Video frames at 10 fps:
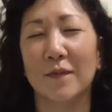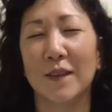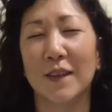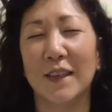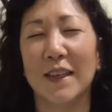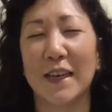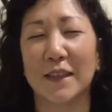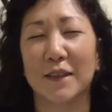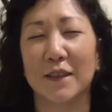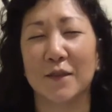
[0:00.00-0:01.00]

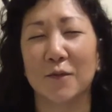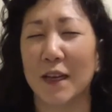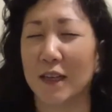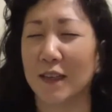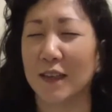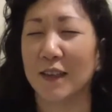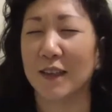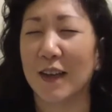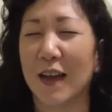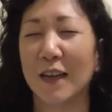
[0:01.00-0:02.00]
Yes. Wait.
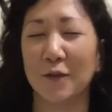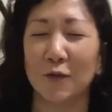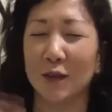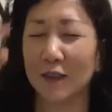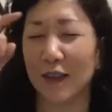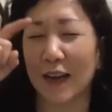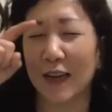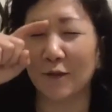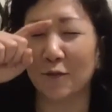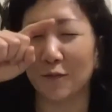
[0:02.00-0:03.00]

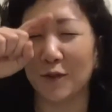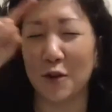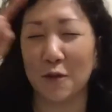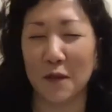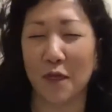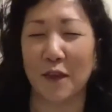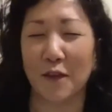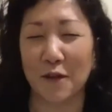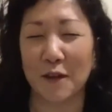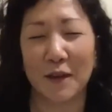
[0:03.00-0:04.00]
I know in
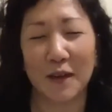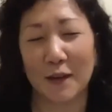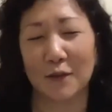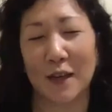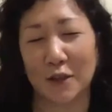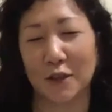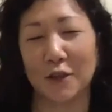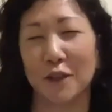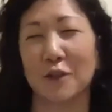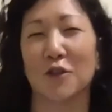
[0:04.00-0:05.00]
theory, but I'd have to actually
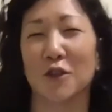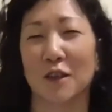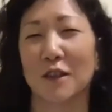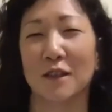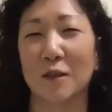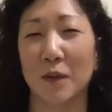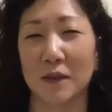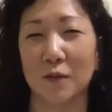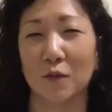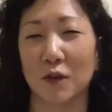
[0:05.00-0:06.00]
look at your chart because it
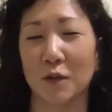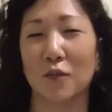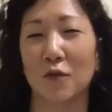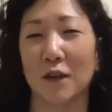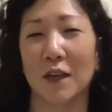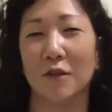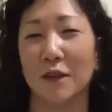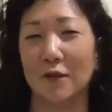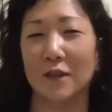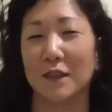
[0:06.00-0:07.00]
depends on where you're born, how
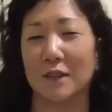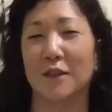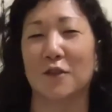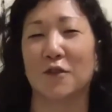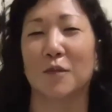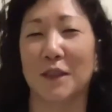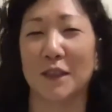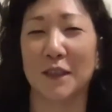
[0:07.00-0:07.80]
evenly it's distributed.